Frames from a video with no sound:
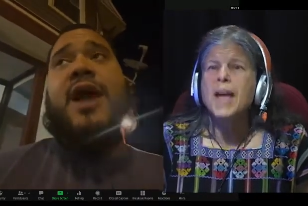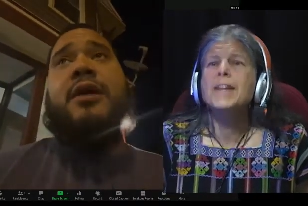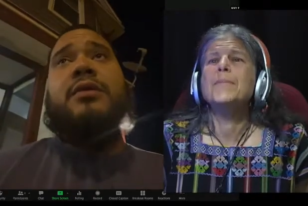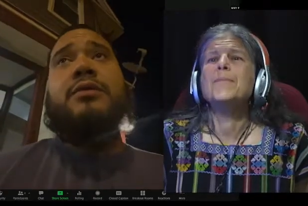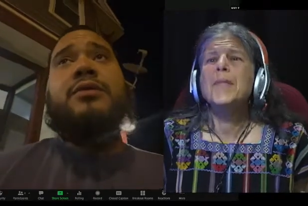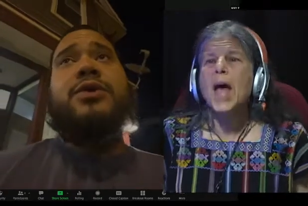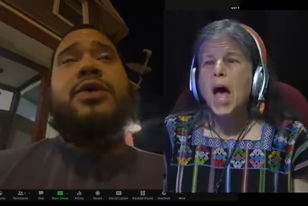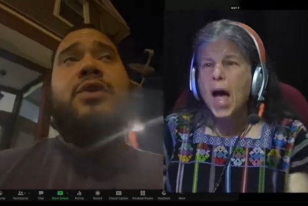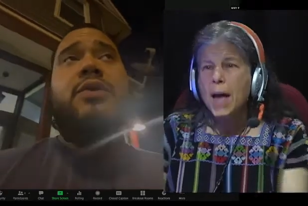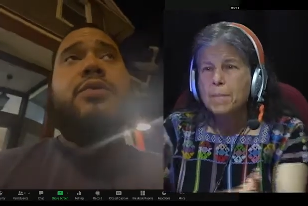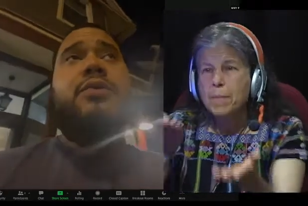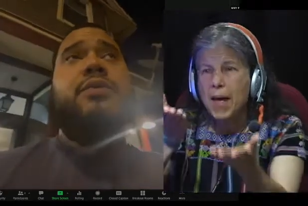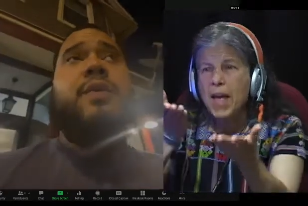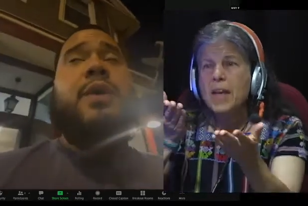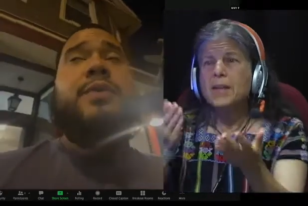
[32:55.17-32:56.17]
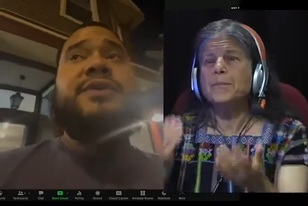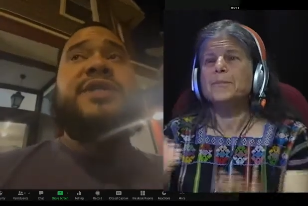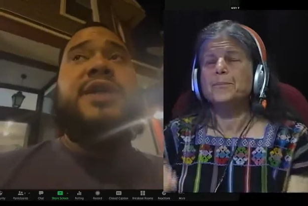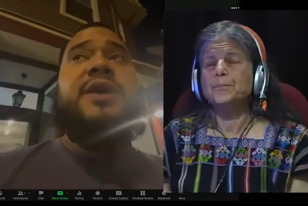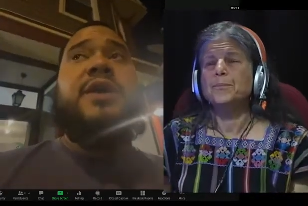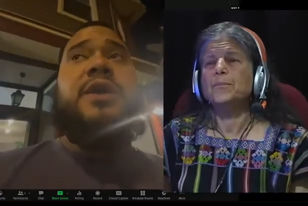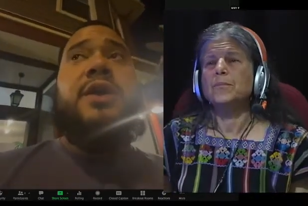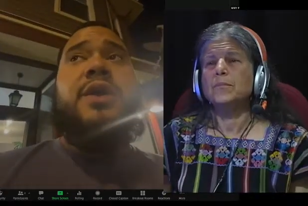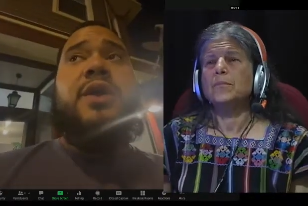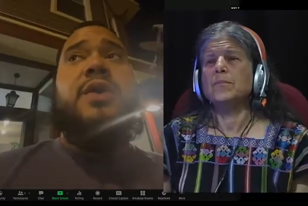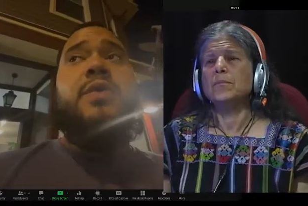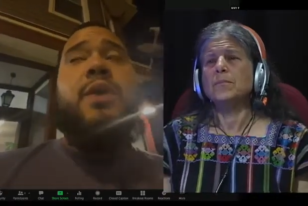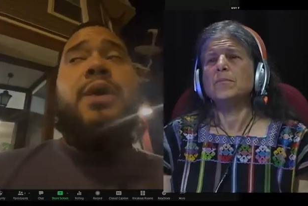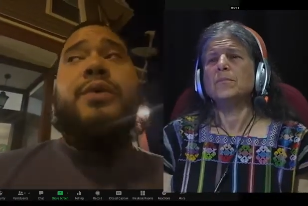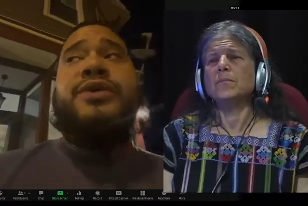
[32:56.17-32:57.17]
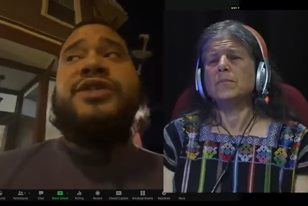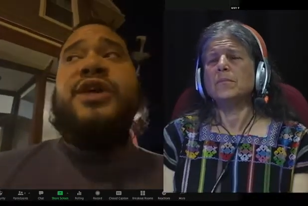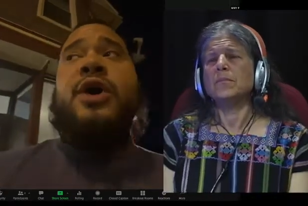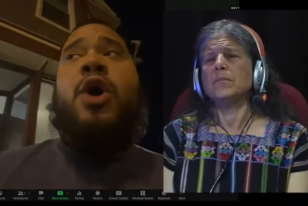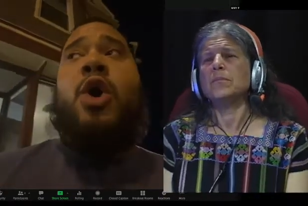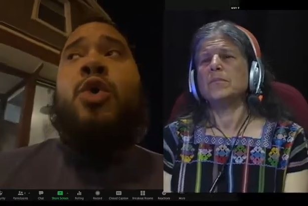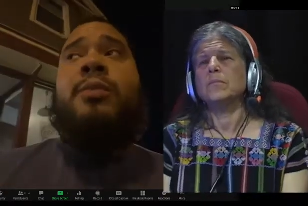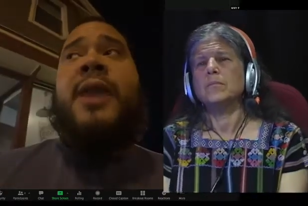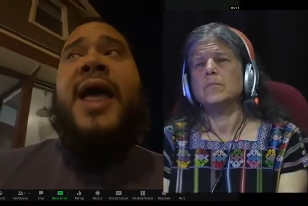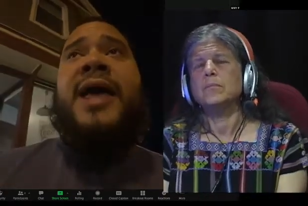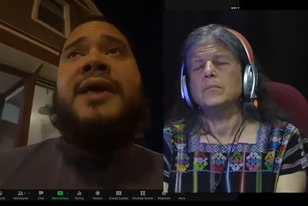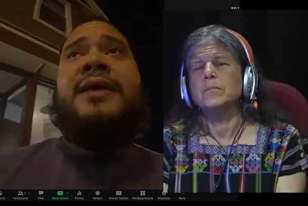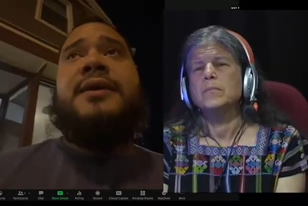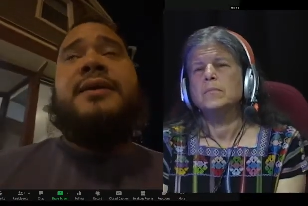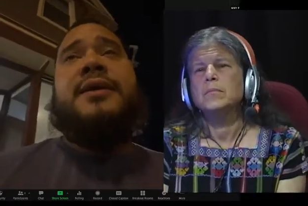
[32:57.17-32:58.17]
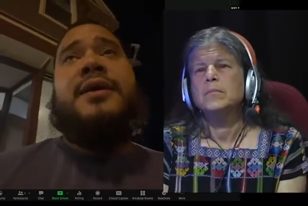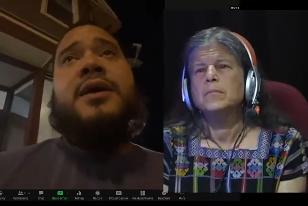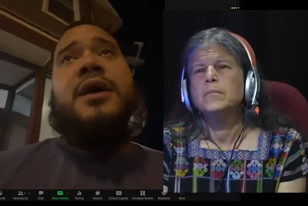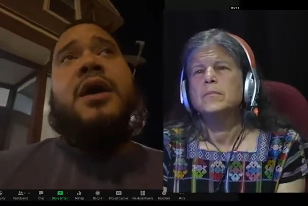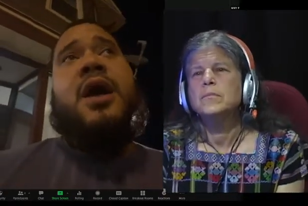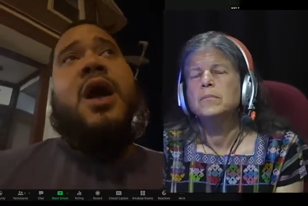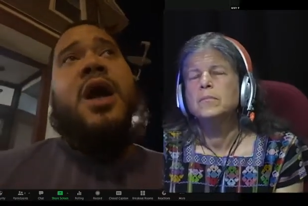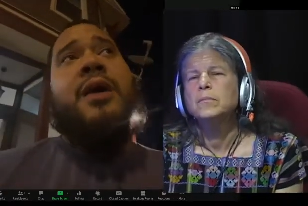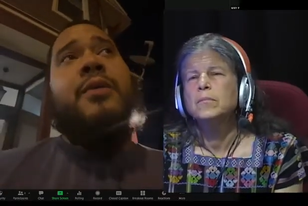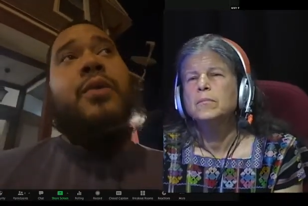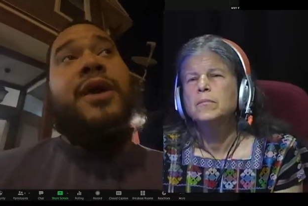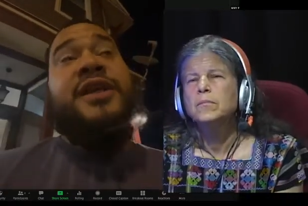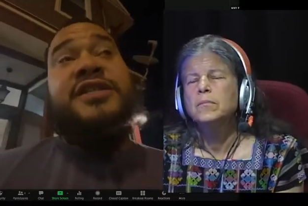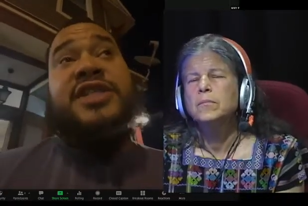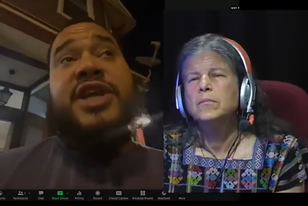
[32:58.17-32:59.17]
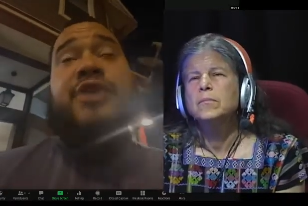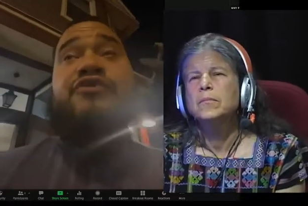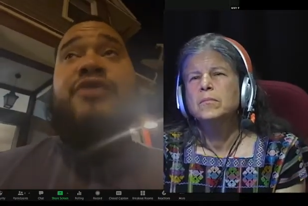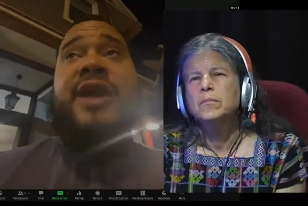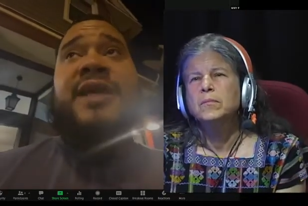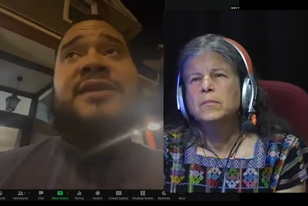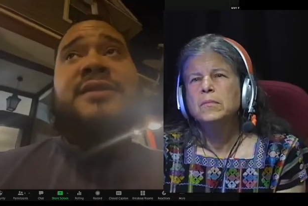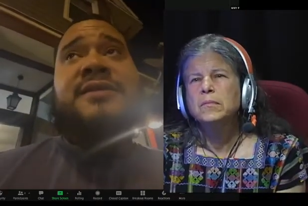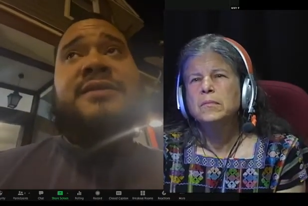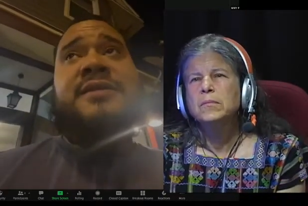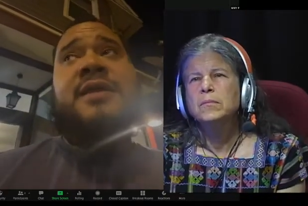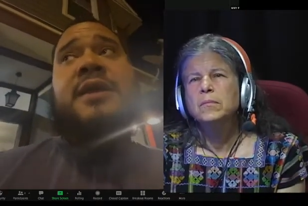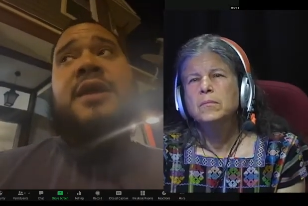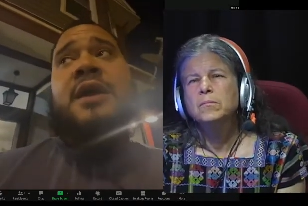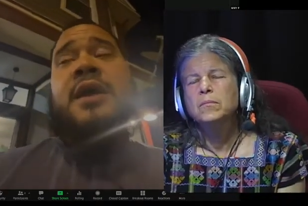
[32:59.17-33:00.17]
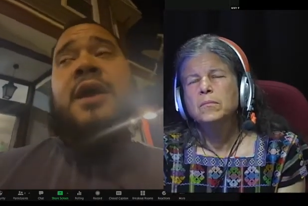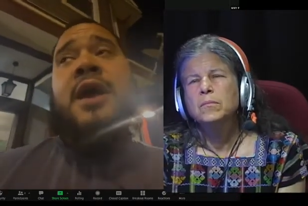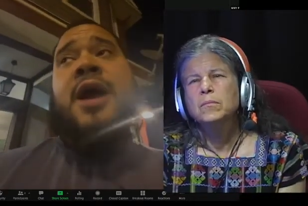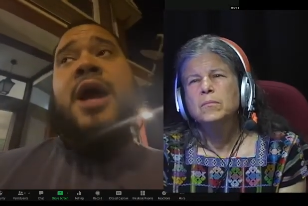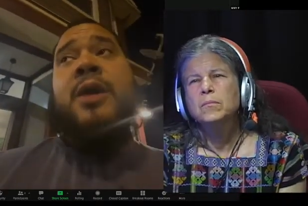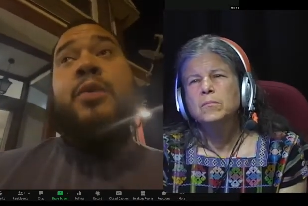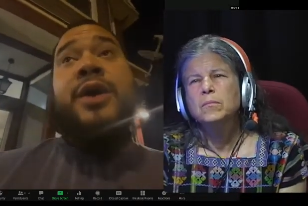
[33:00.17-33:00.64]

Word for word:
Speaker 1: out you know what was their what was their home like, um, what is their race, um,